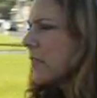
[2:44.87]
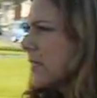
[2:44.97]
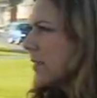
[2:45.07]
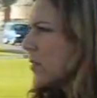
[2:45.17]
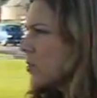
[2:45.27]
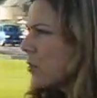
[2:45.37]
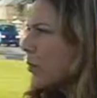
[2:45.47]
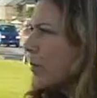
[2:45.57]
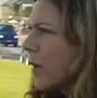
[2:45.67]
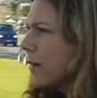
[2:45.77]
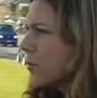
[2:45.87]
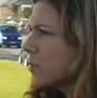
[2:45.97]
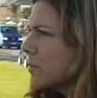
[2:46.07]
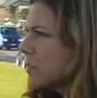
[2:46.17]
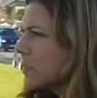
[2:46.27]
take their sole
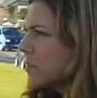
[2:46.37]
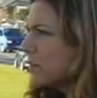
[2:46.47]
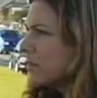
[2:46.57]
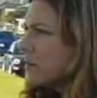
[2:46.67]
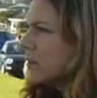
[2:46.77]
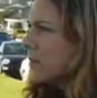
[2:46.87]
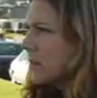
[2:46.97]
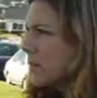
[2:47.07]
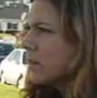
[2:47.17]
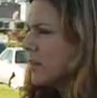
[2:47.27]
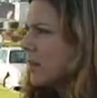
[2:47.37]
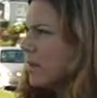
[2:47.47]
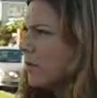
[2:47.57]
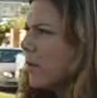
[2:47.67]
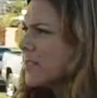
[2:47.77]
proprietorships to
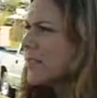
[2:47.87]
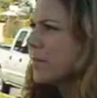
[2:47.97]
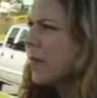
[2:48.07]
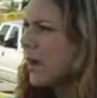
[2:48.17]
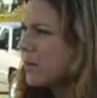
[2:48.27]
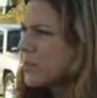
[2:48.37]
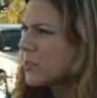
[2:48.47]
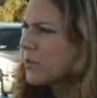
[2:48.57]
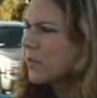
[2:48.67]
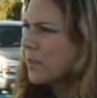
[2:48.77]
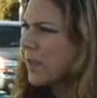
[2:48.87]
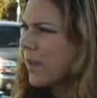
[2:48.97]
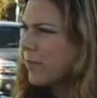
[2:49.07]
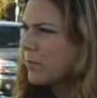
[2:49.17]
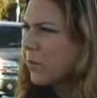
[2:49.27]
one step higher, just so that they
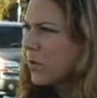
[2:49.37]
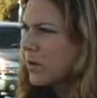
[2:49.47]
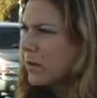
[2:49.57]
have more